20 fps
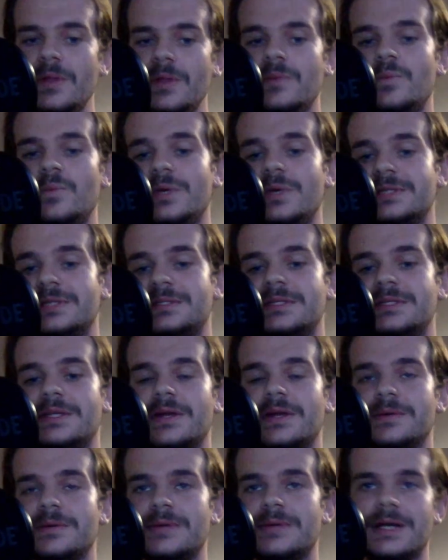with
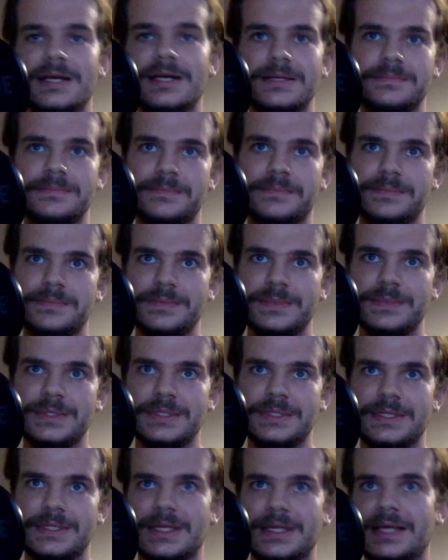
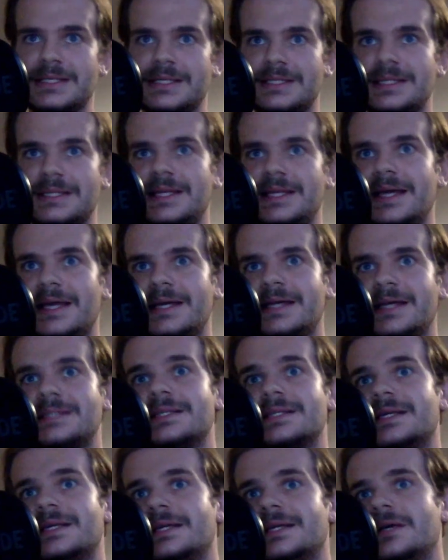the likes of the
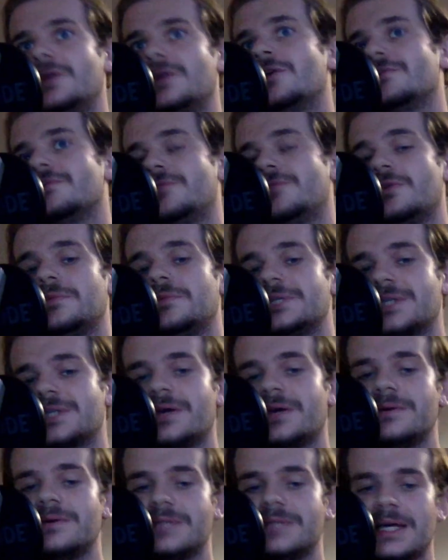AAC and Ogg Vorbis
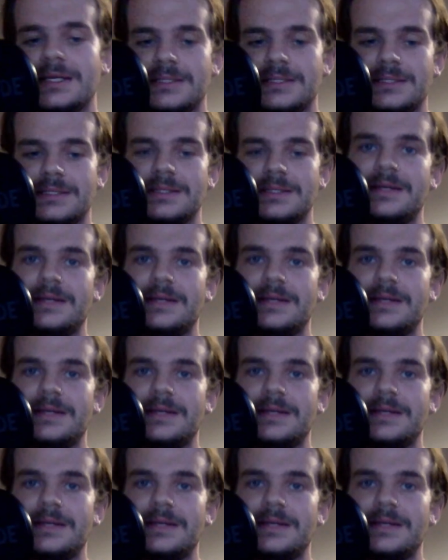codecs.